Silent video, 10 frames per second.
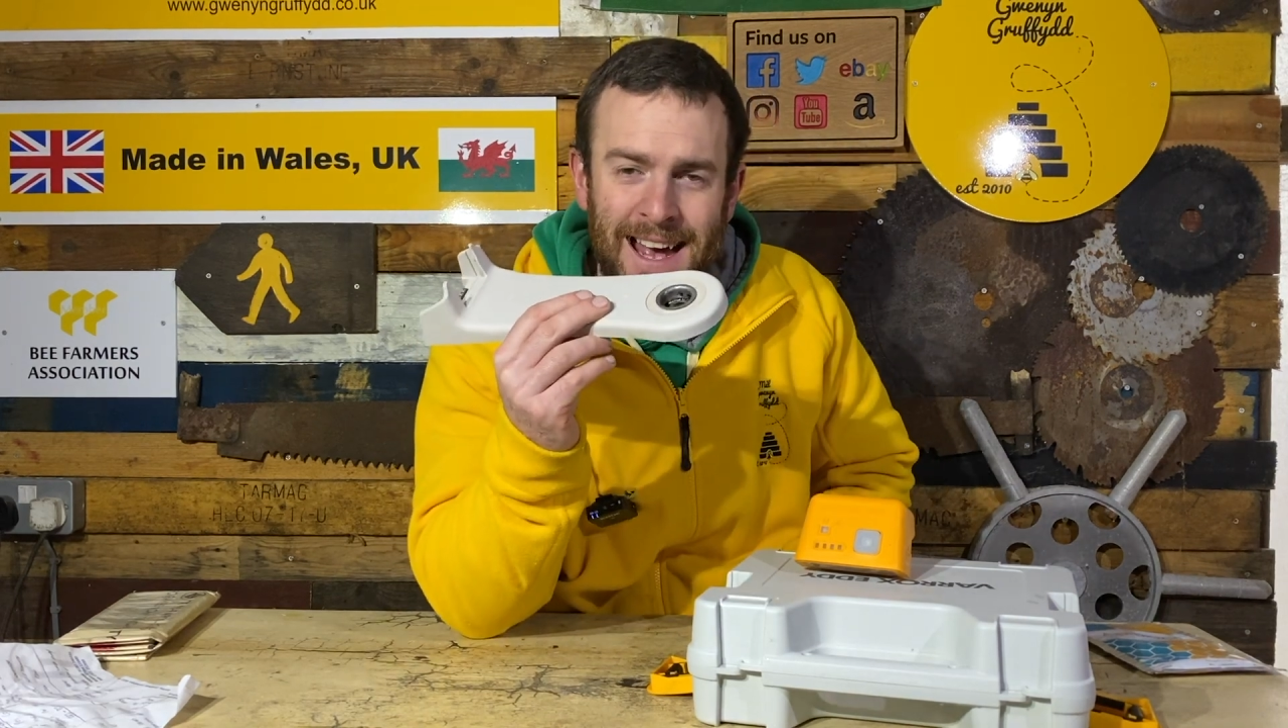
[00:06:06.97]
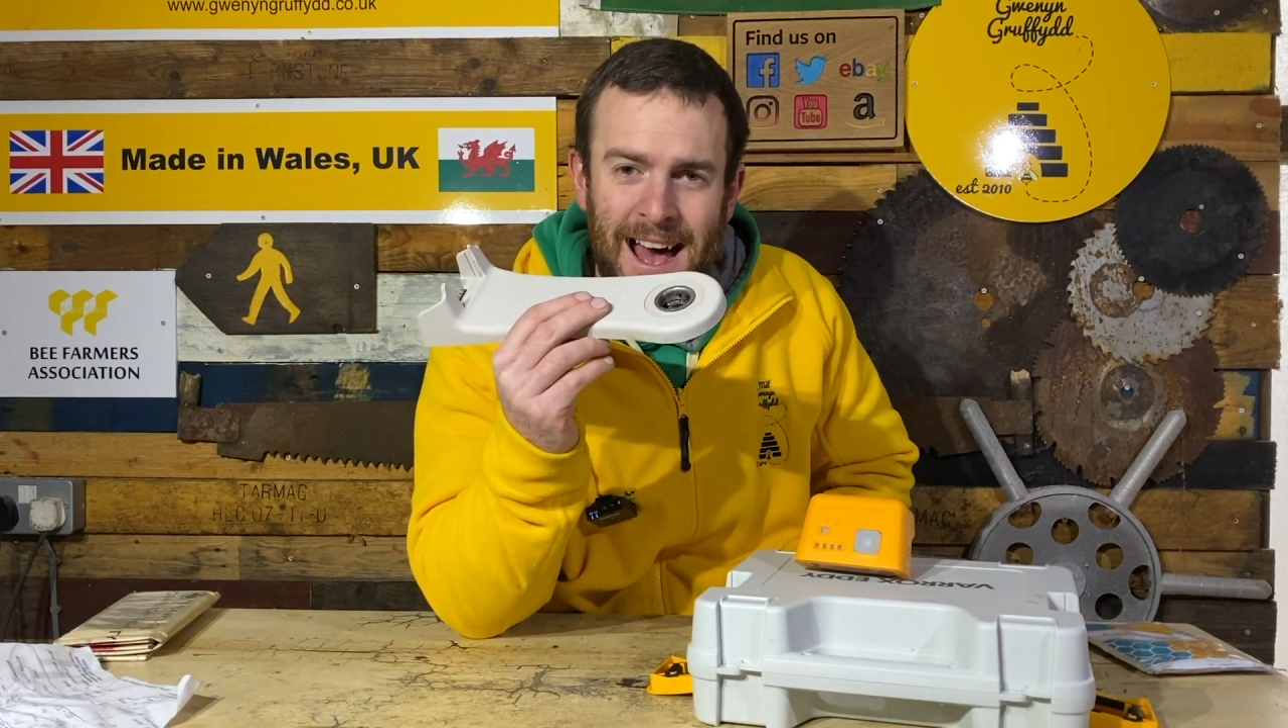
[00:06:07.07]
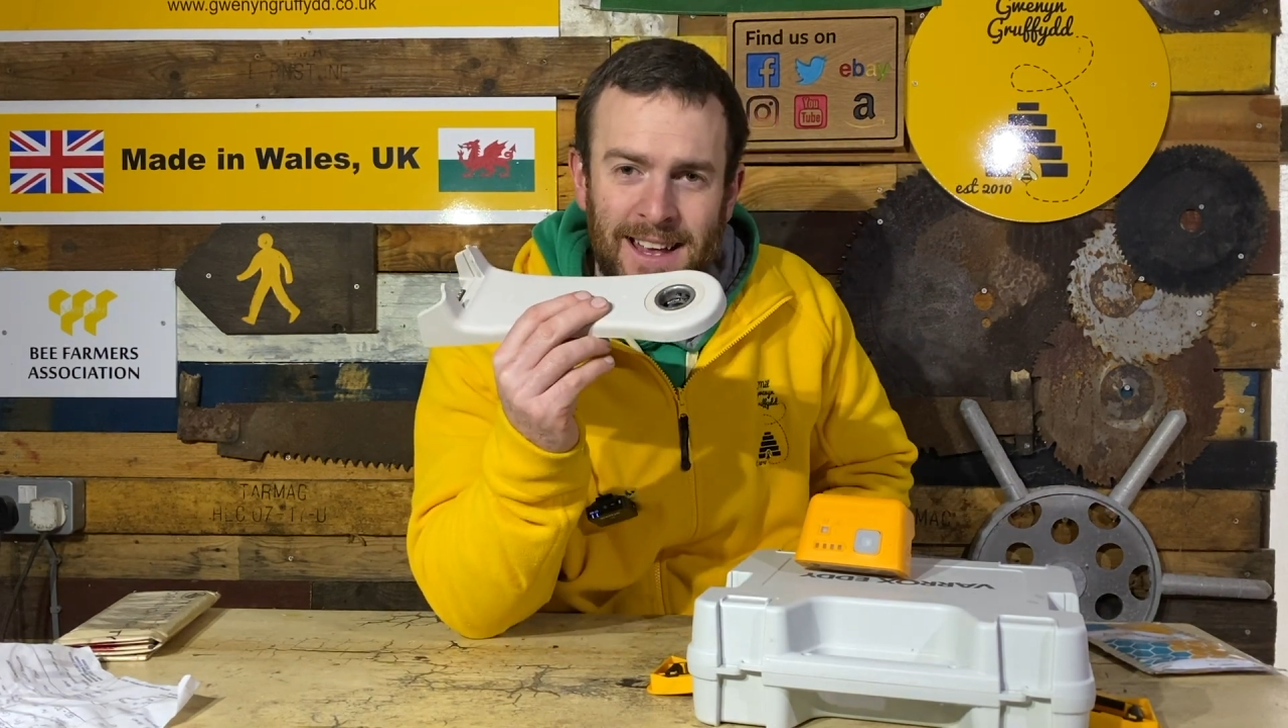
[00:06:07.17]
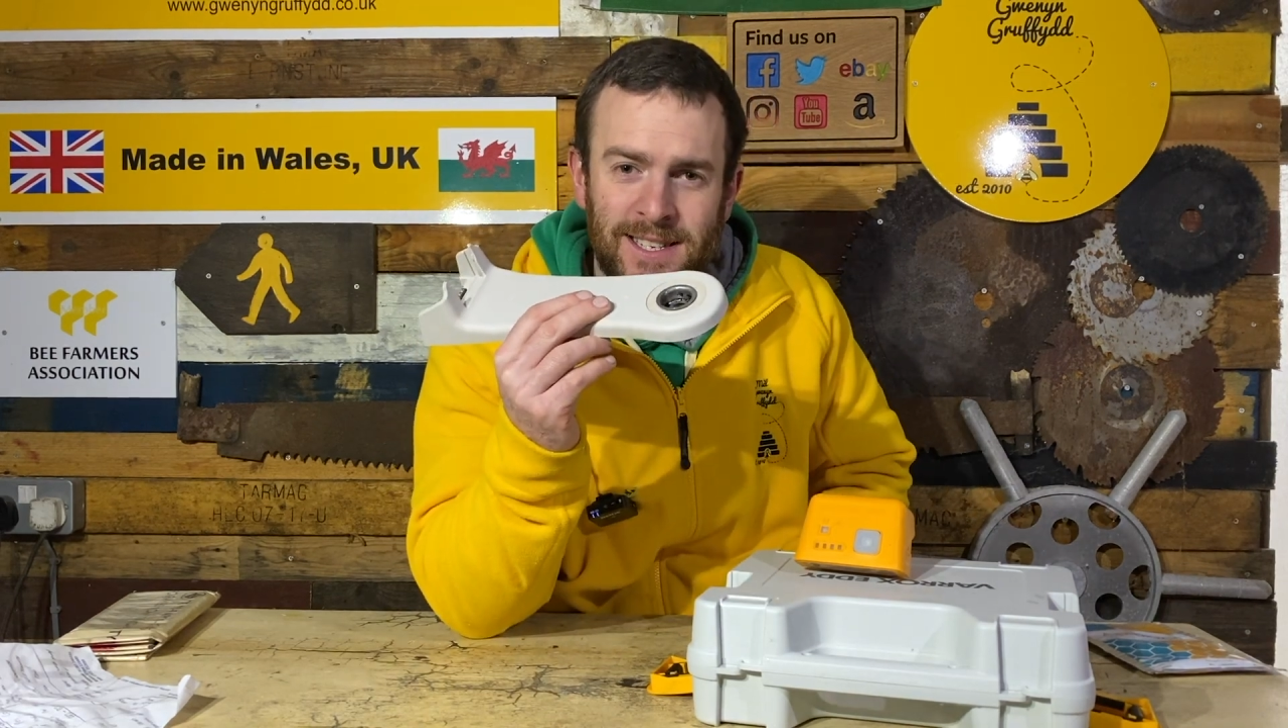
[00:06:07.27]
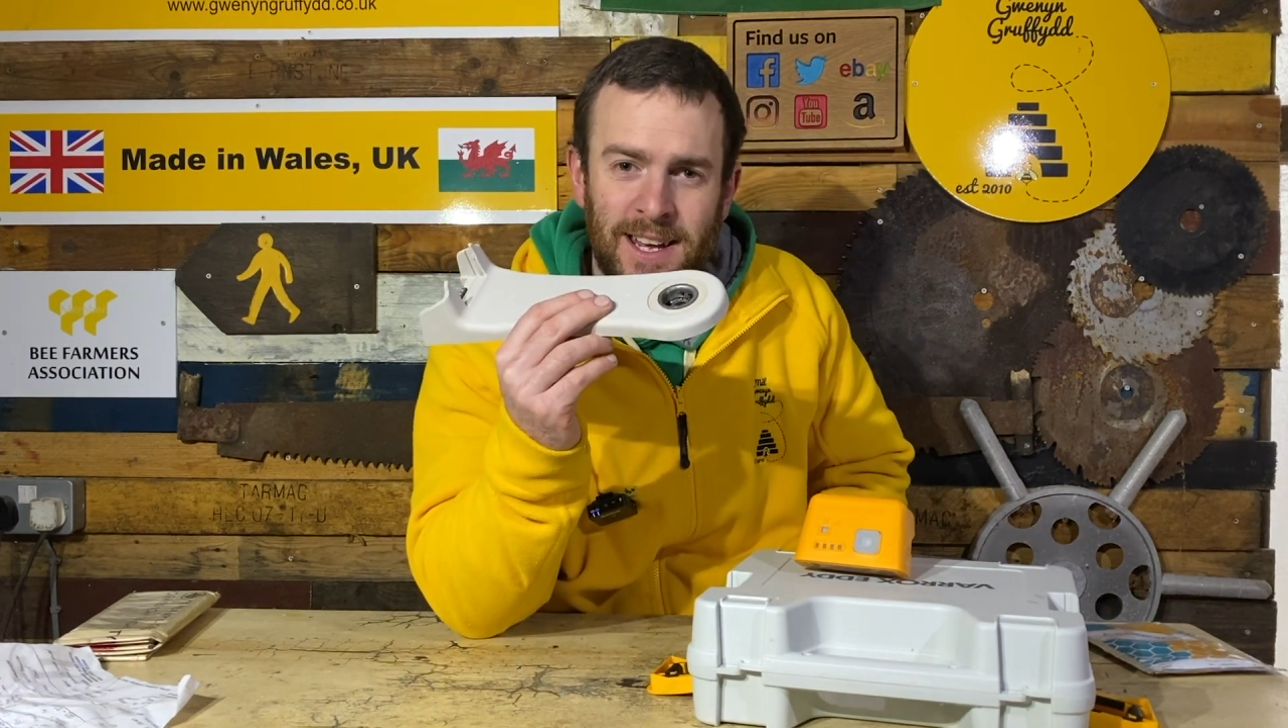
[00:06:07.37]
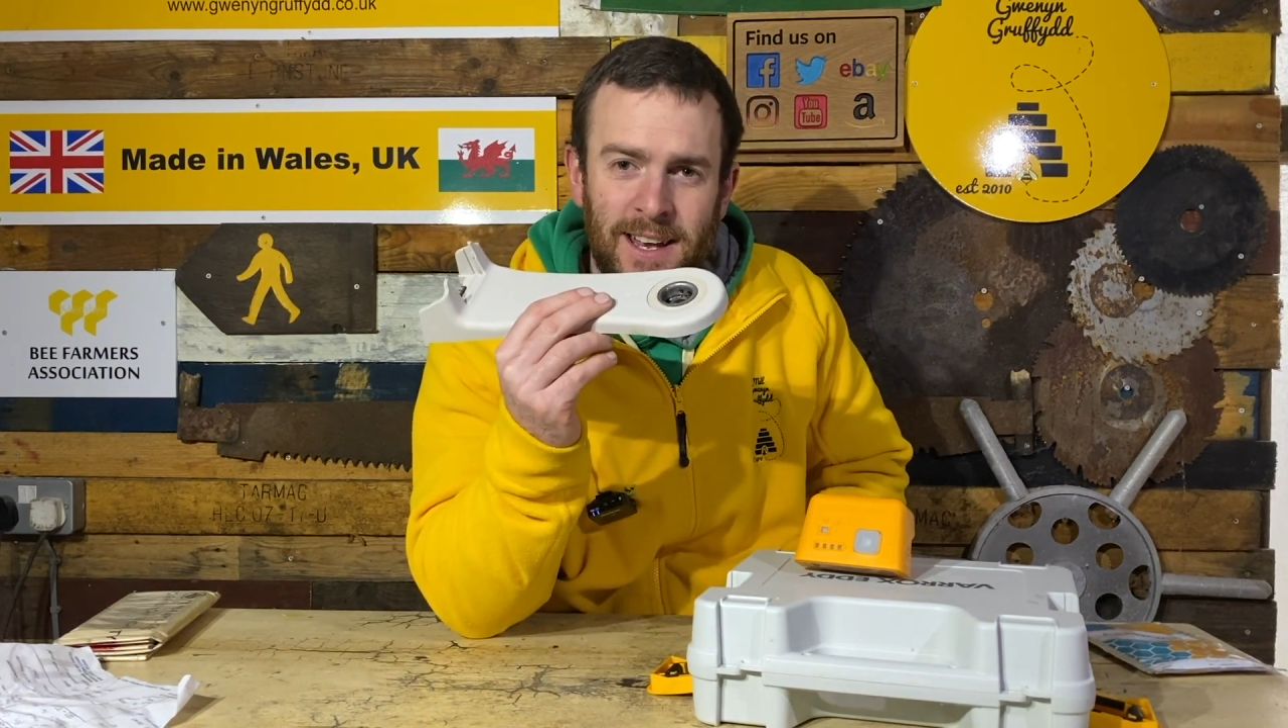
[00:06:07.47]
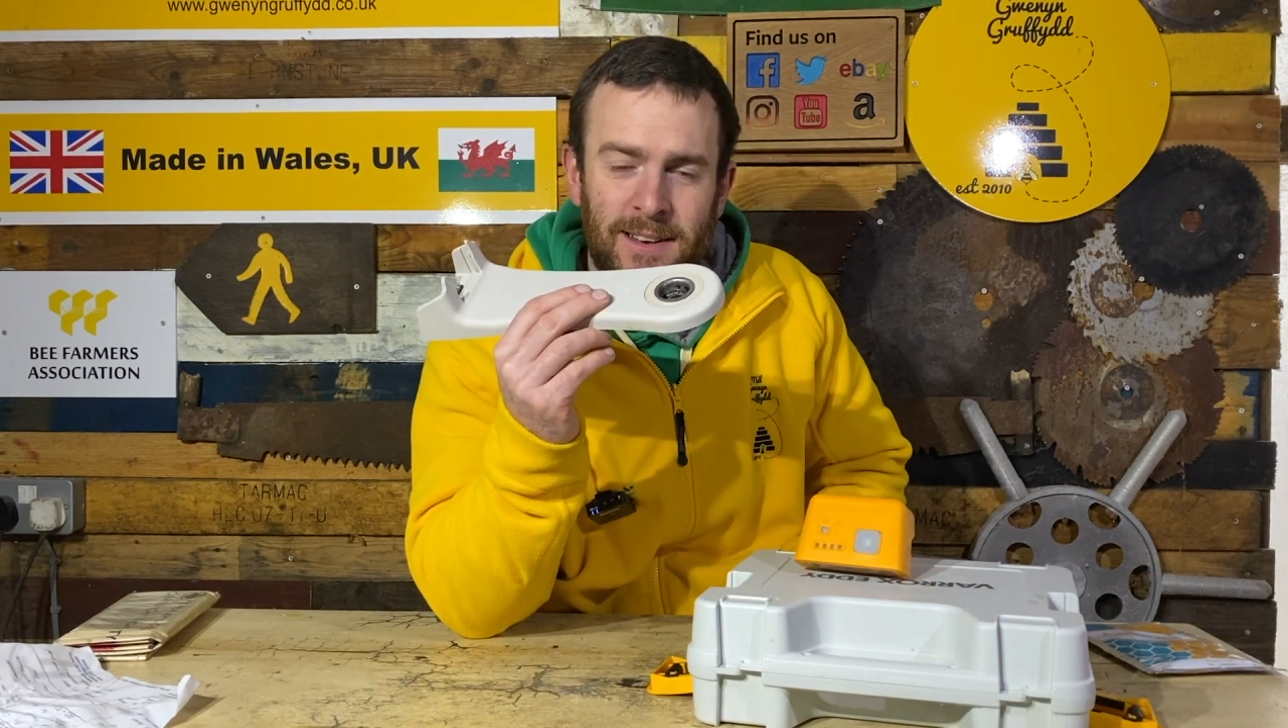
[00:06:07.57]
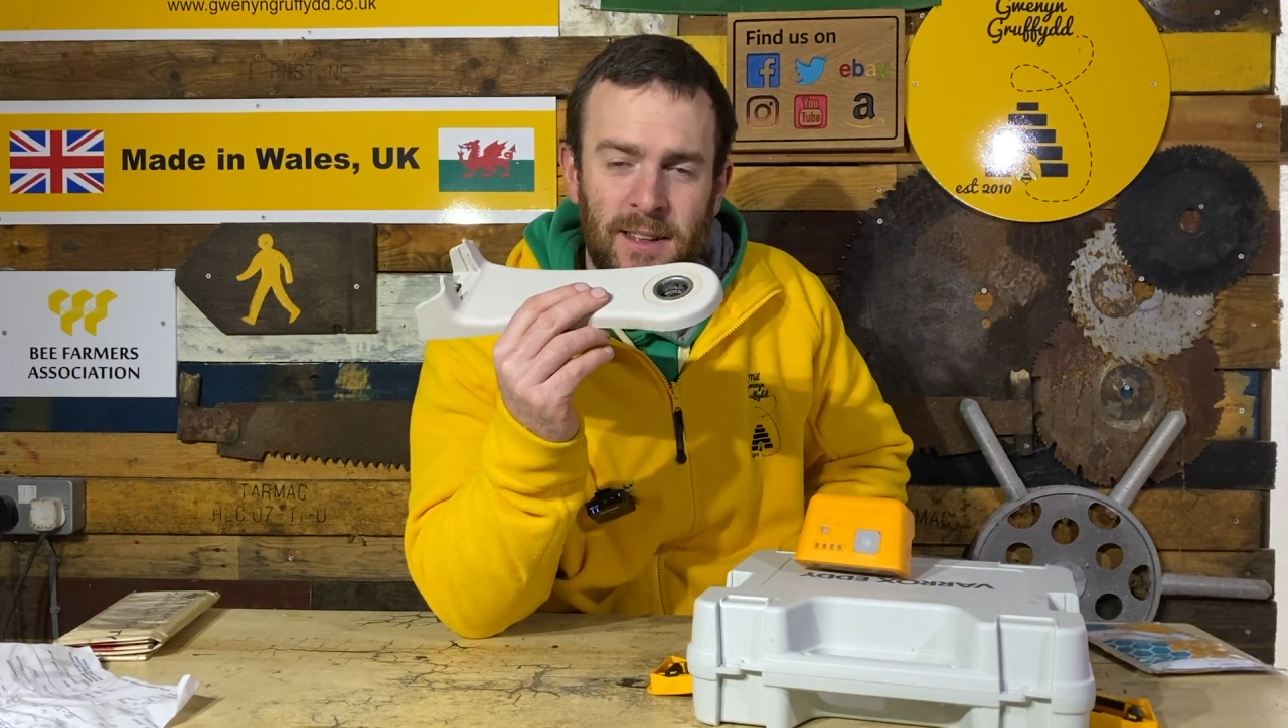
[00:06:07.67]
acid,